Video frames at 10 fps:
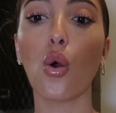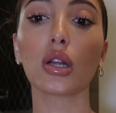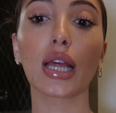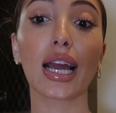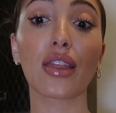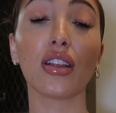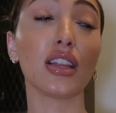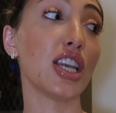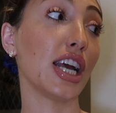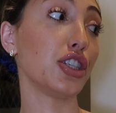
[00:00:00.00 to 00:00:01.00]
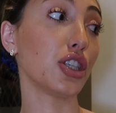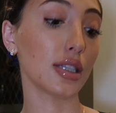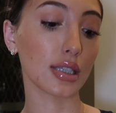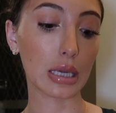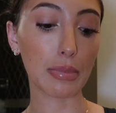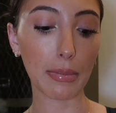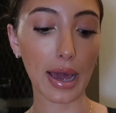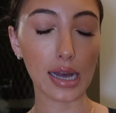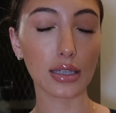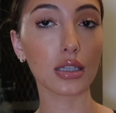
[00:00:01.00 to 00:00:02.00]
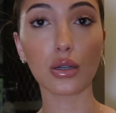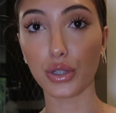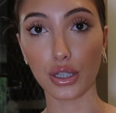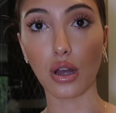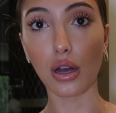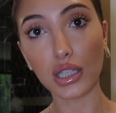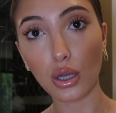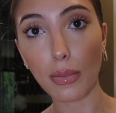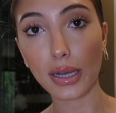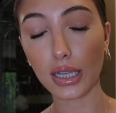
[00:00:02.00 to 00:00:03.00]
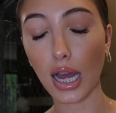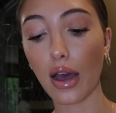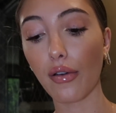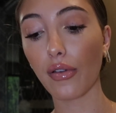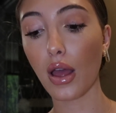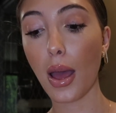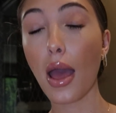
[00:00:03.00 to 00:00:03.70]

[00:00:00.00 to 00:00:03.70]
or like the Laneige sleeping mask, which is also a must-have.